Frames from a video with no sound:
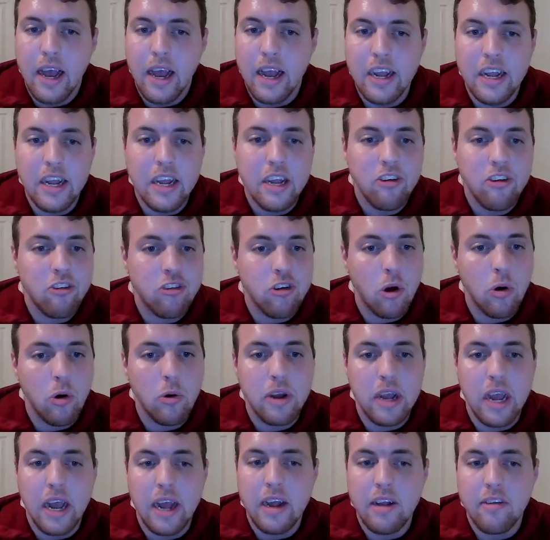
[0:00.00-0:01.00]
He
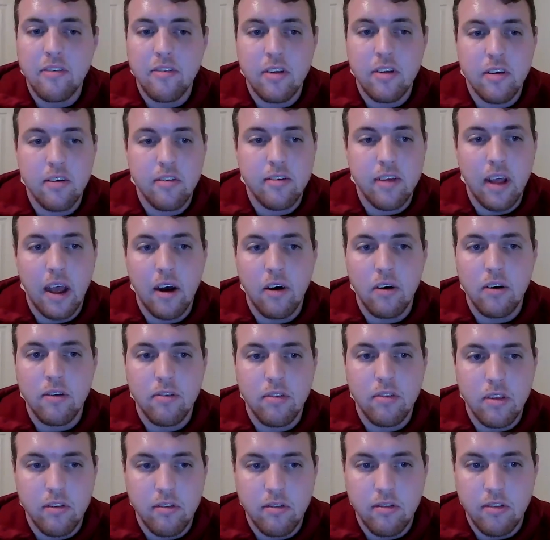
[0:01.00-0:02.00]
showcased his
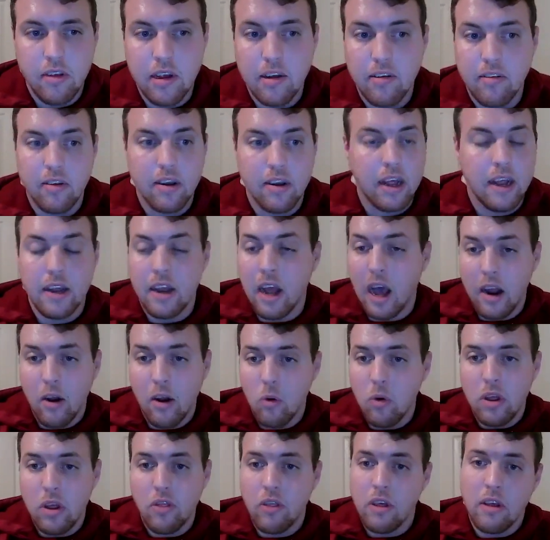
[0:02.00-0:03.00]
talents this season. And not
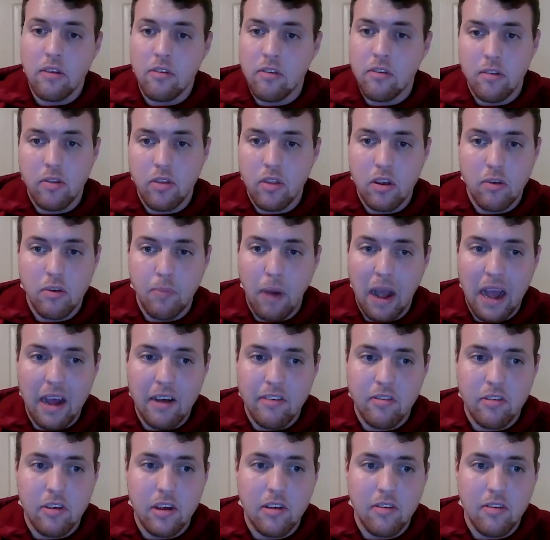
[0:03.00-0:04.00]
only this past